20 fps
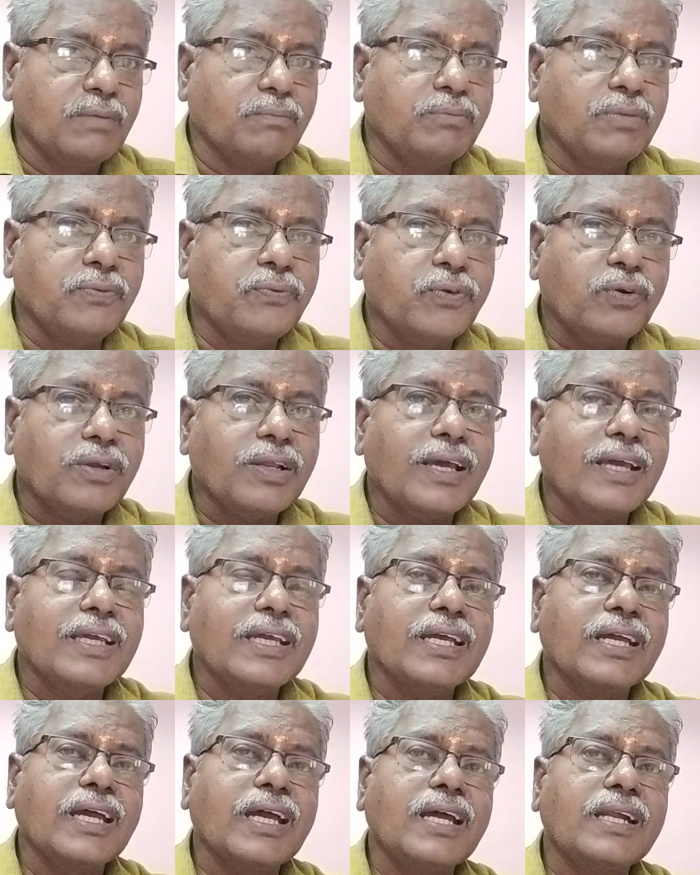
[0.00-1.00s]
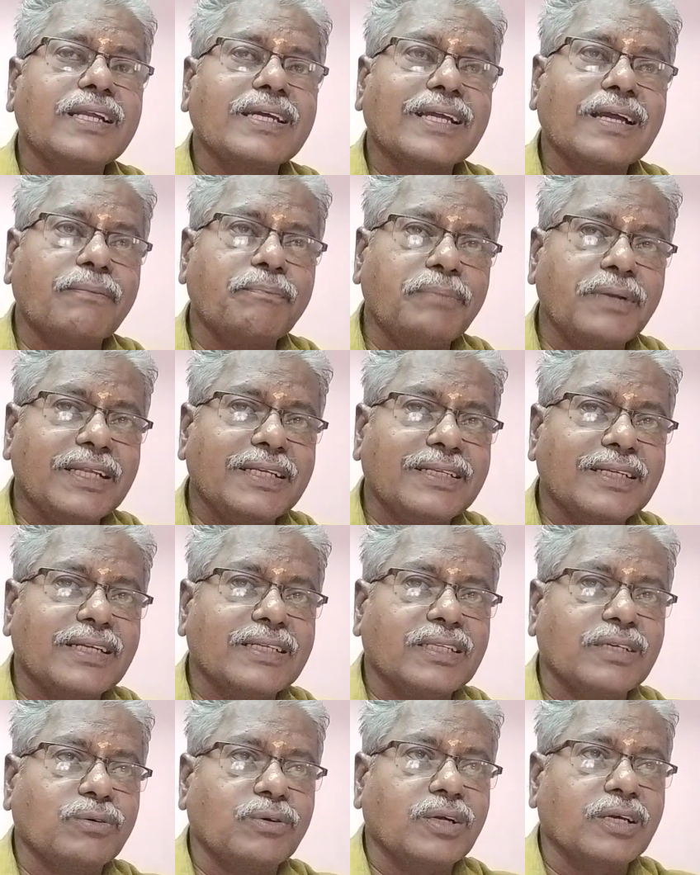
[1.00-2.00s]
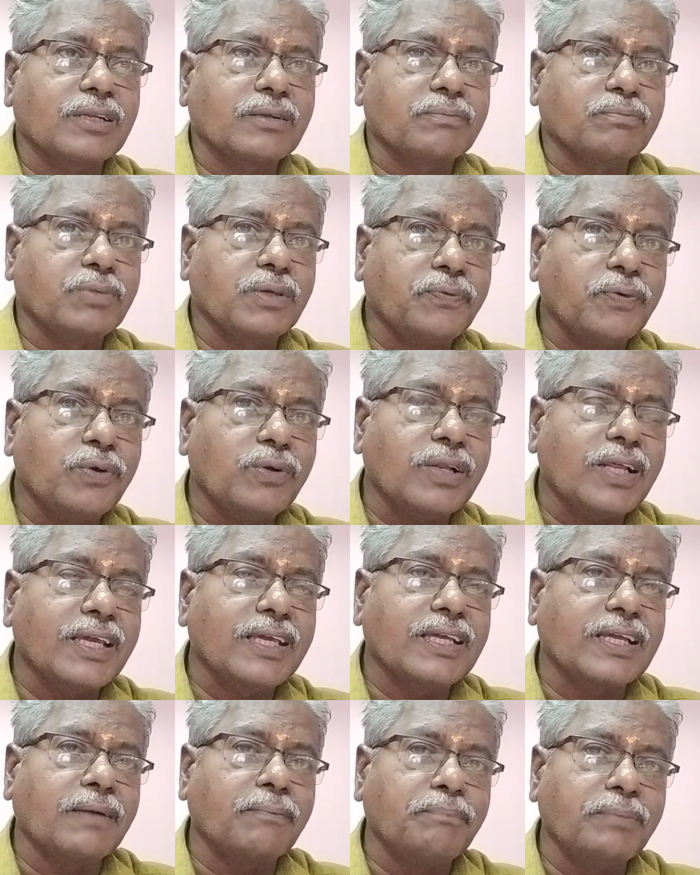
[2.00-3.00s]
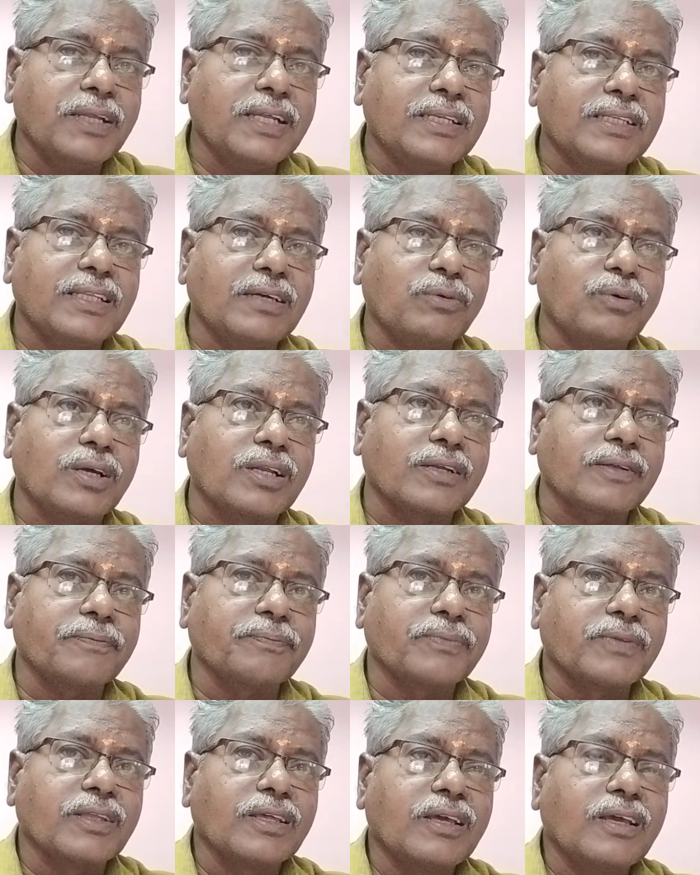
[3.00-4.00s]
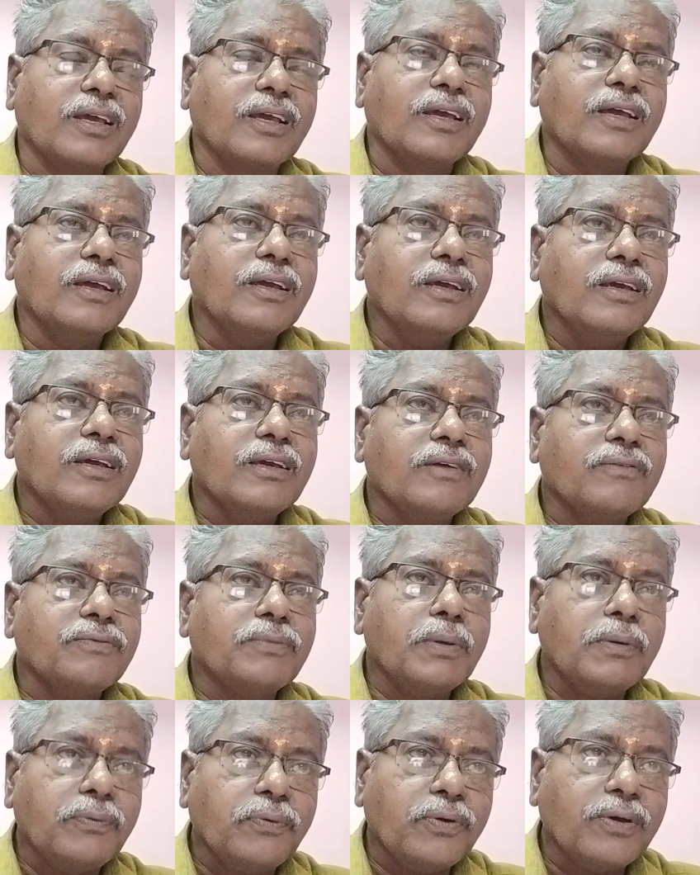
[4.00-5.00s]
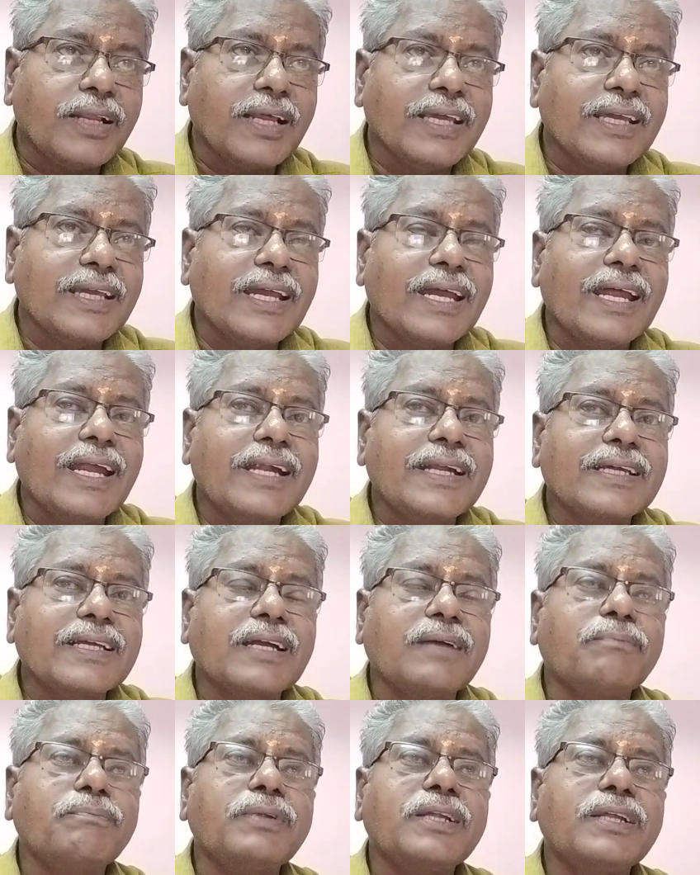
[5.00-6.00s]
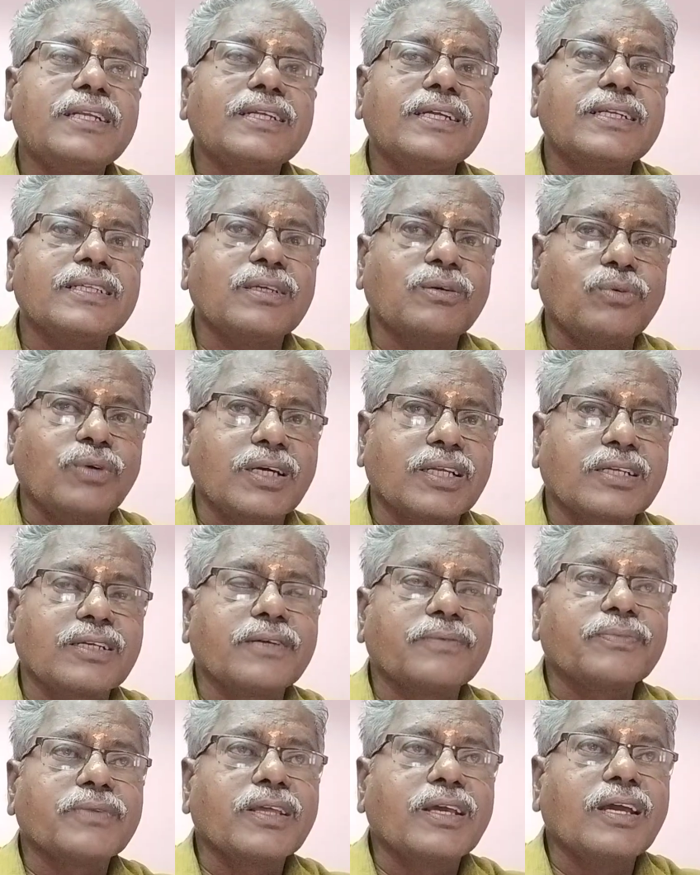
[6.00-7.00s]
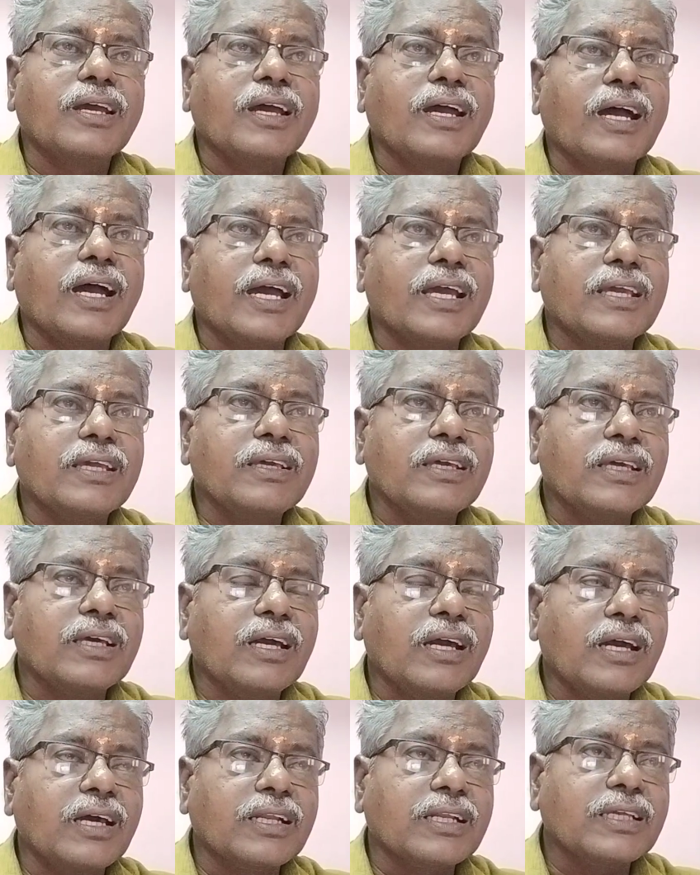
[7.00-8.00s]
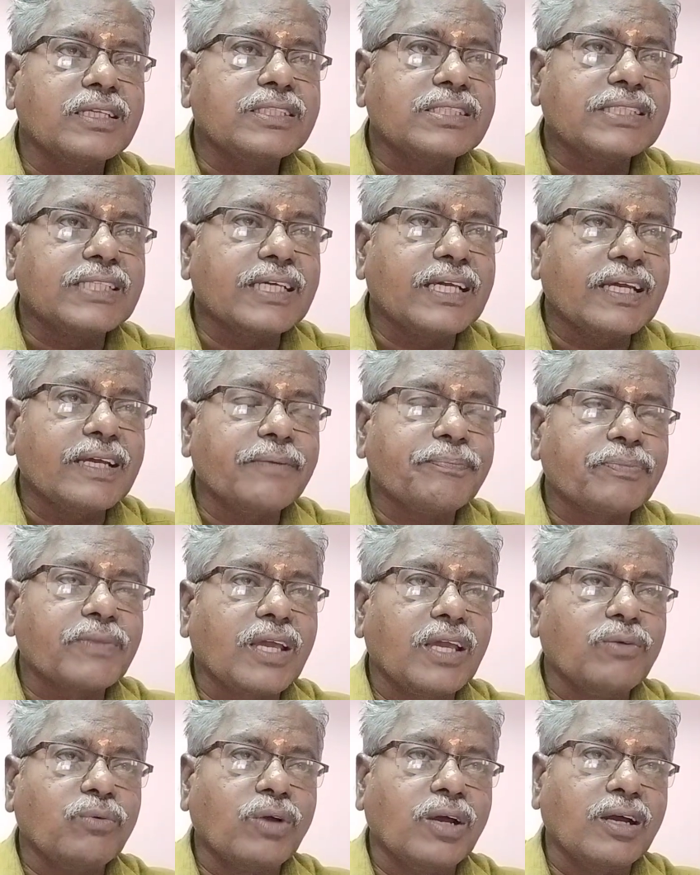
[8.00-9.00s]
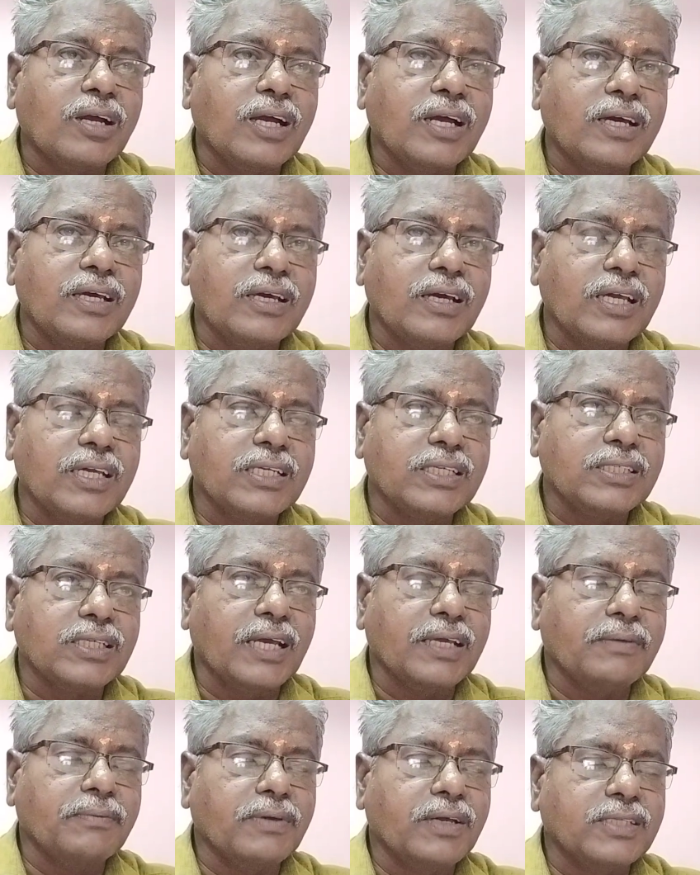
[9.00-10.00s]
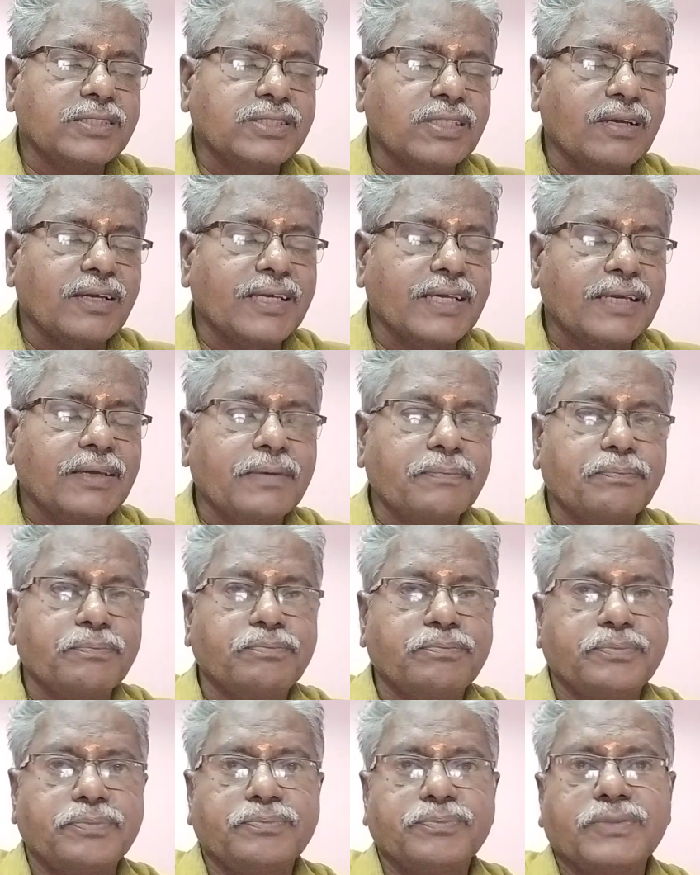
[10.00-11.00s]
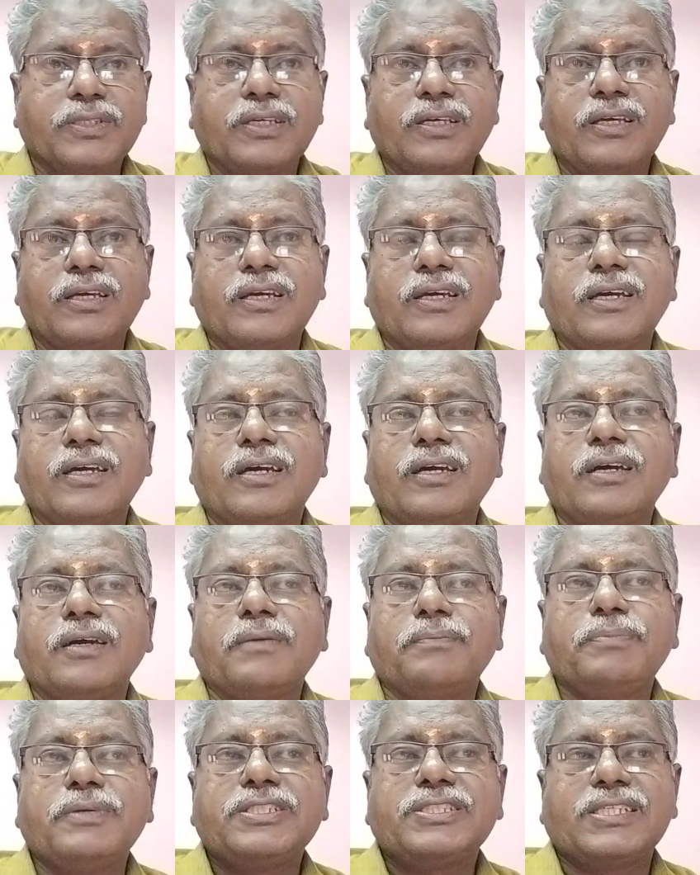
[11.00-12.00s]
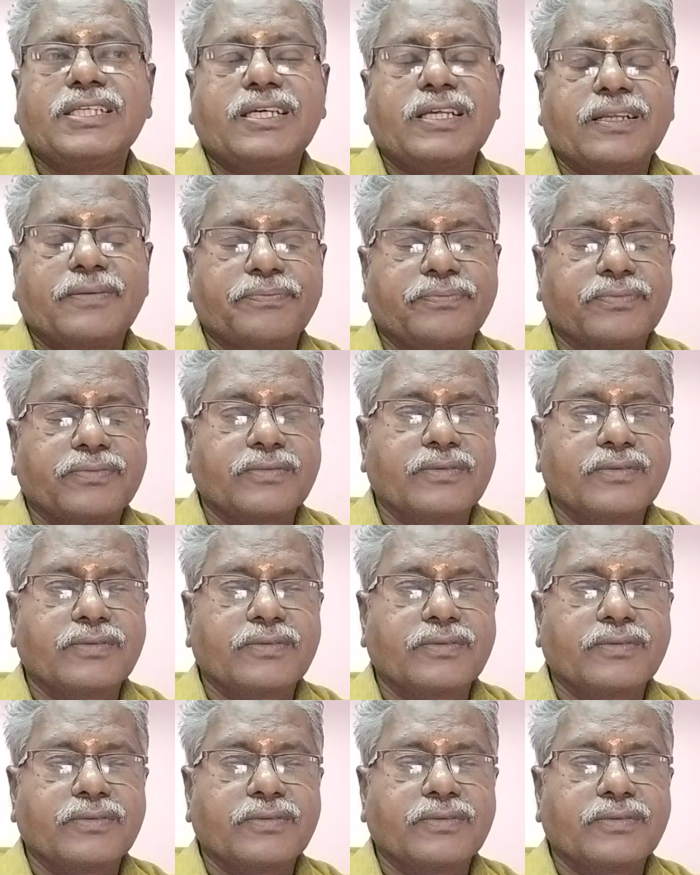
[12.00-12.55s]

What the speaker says: Before I had completed the work, before I complete the work, before I had completed the work, I reached a, I saw a picture.